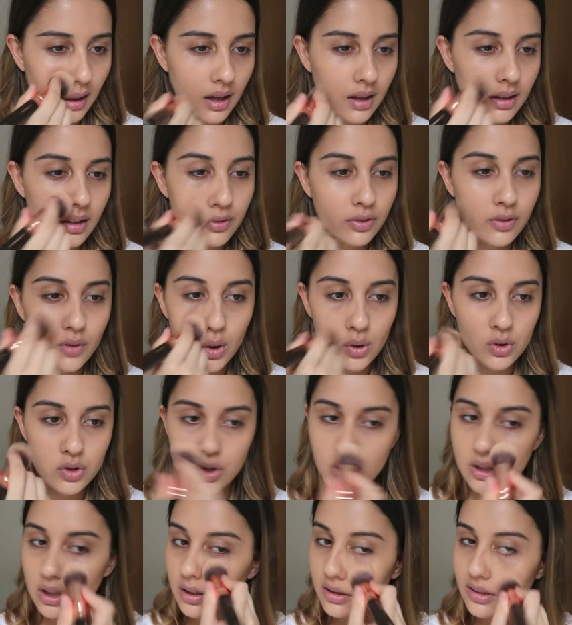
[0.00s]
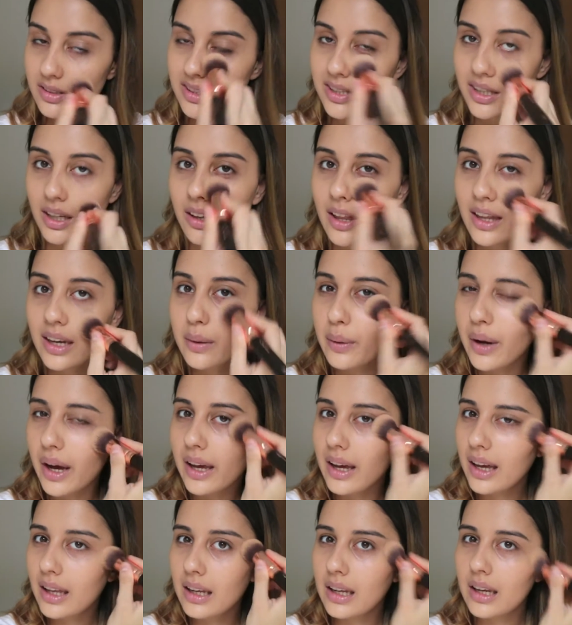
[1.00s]
of course you can conceal
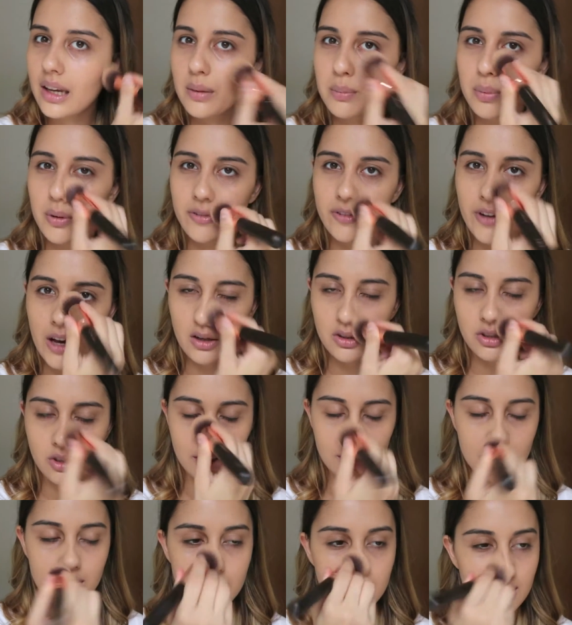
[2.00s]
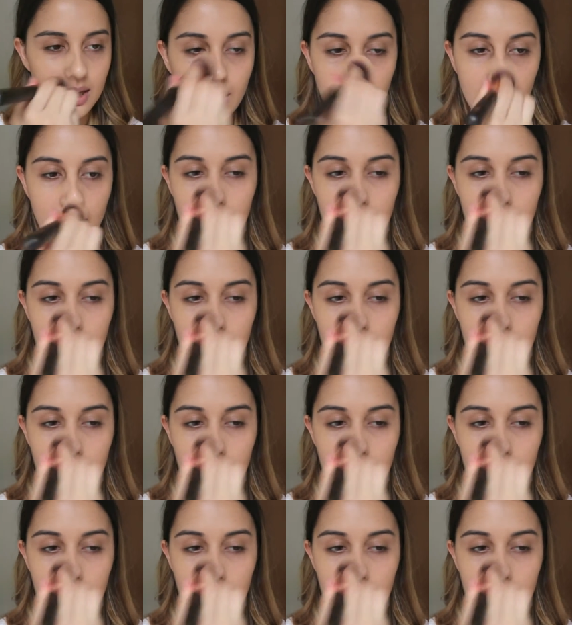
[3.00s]
anyway any imperfections.